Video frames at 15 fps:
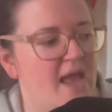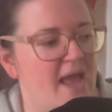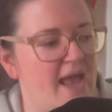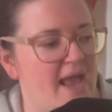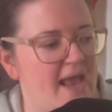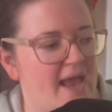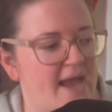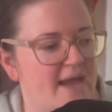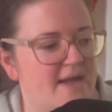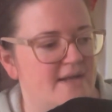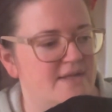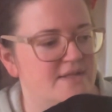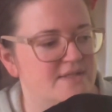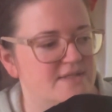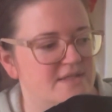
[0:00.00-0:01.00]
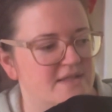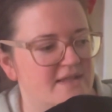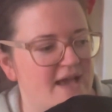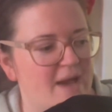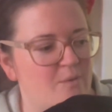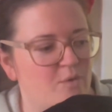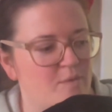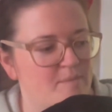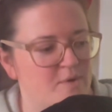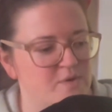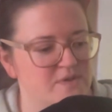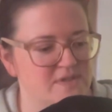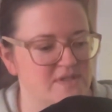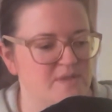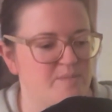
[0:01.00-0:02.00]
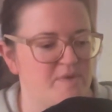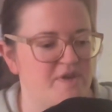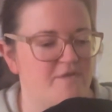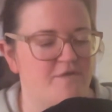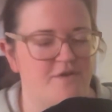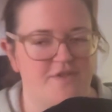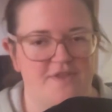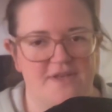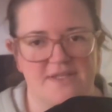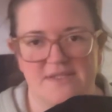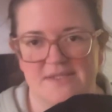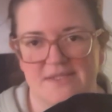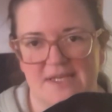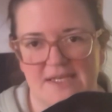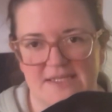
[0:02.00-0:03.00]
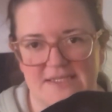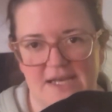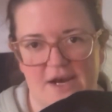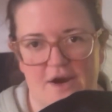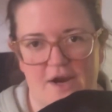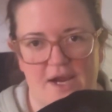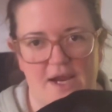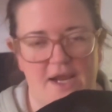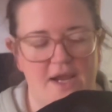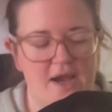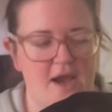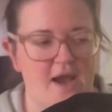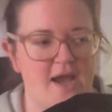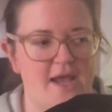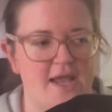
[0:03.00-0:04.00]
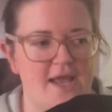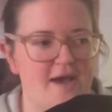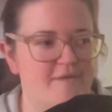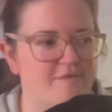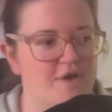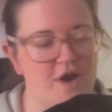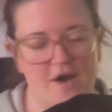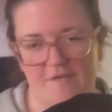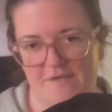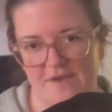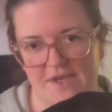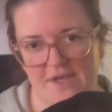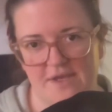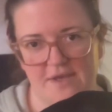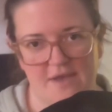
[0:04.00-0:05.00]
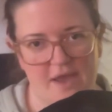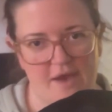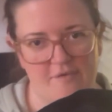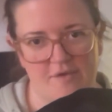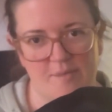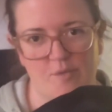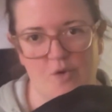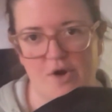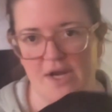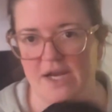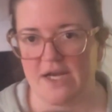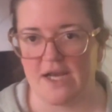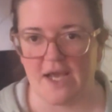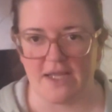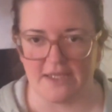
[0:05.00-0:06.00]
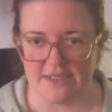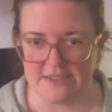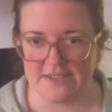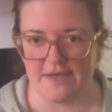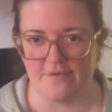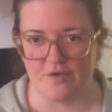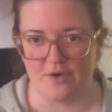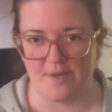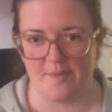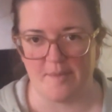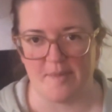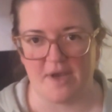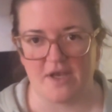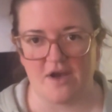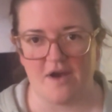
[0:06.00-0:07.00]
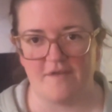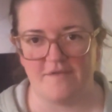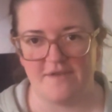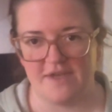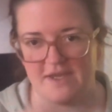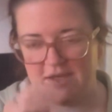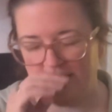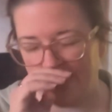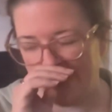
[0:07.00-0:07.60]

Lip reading: and that will mostly be for things like dairy. I have coffee every morning. I like to have cream in my coffee.